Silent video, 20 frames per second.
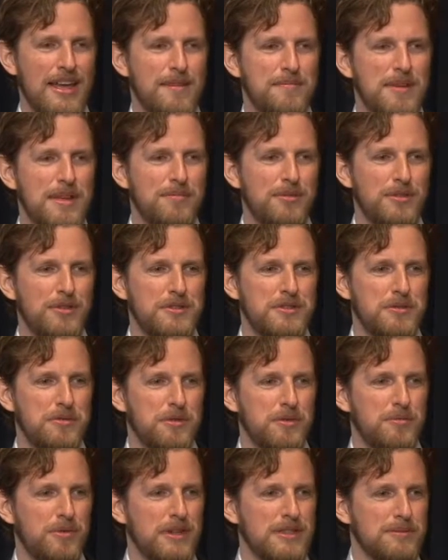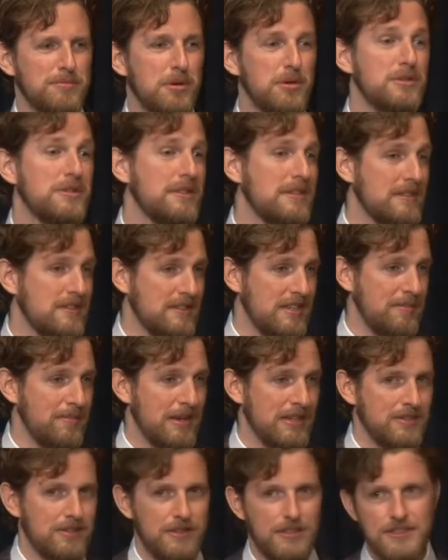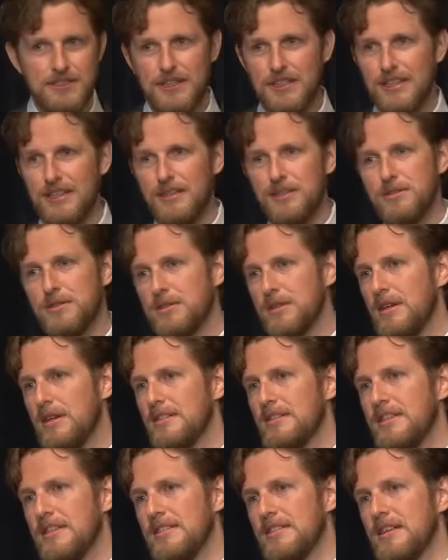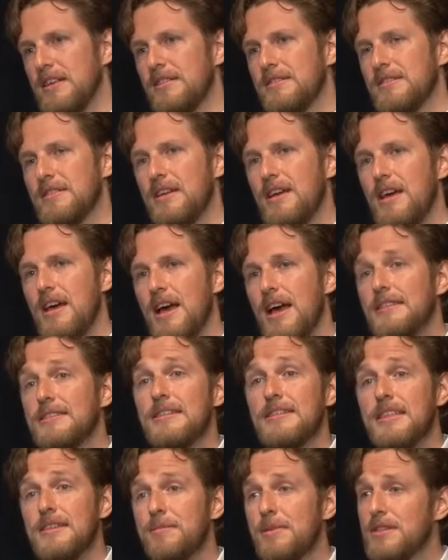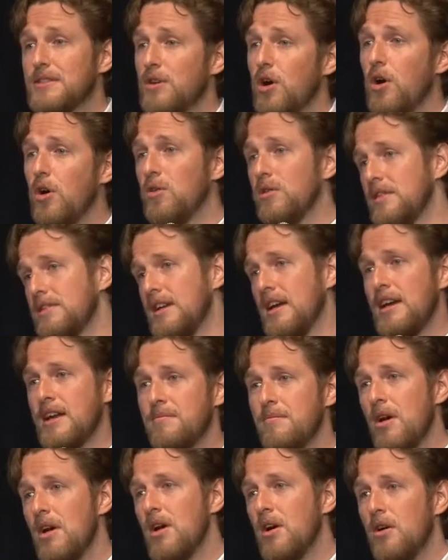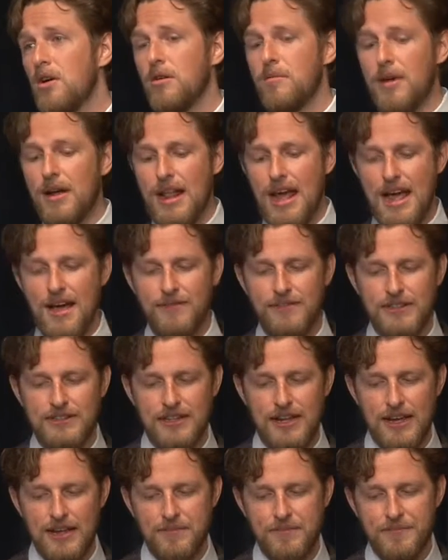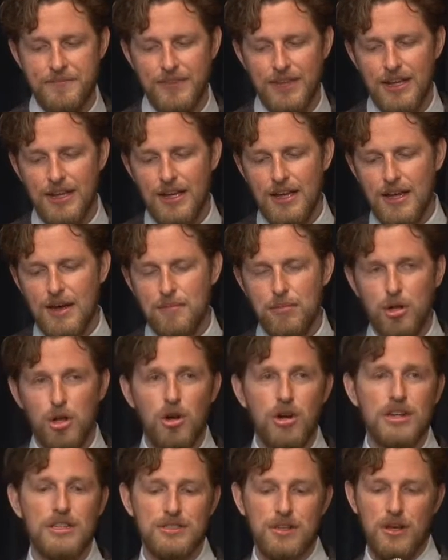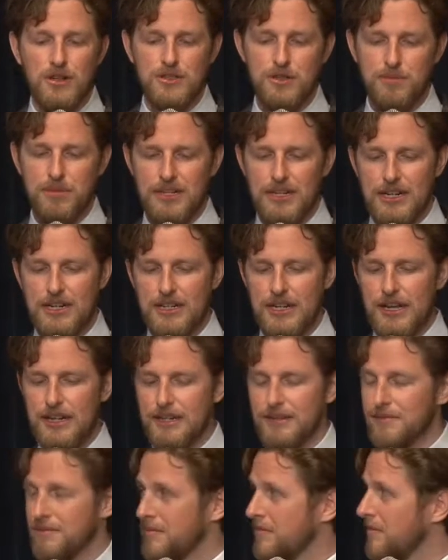at people using WordPress mostly is the C M S. So they said they use C S S as a C M S all the time, or about half the time. Blog has also been declining.